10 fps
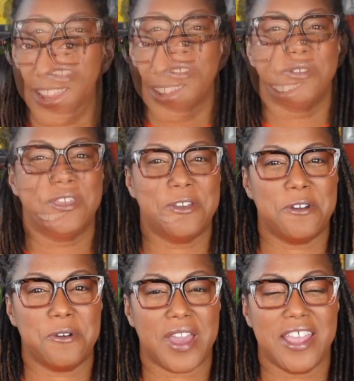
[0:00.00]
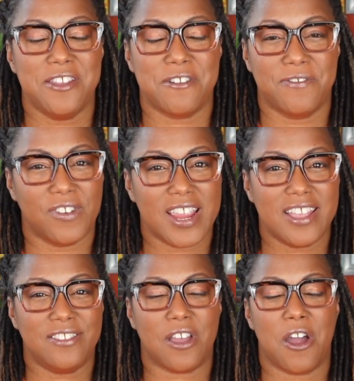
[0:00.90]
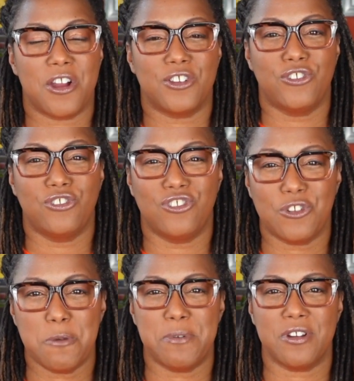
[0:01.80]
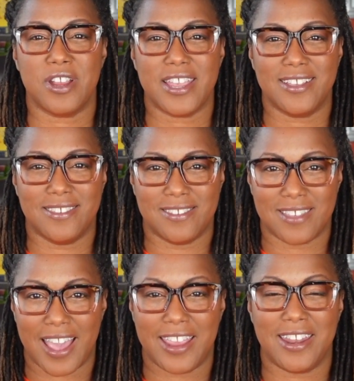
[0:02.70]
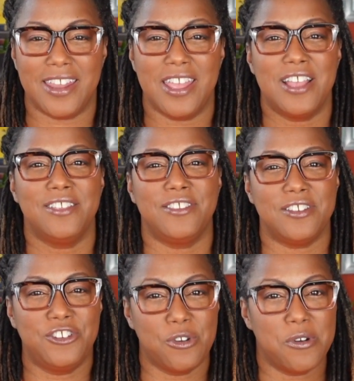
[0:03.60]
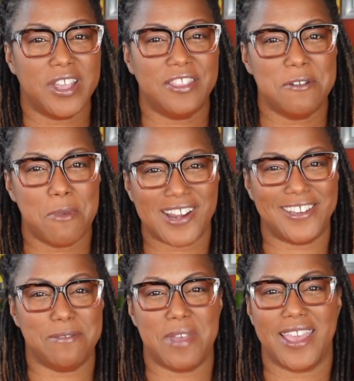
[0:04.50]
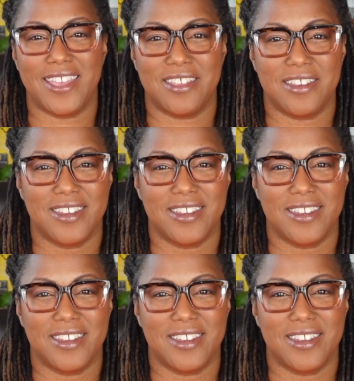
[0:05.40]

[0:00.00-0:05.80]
So you and your friends are super excited to join the marching band.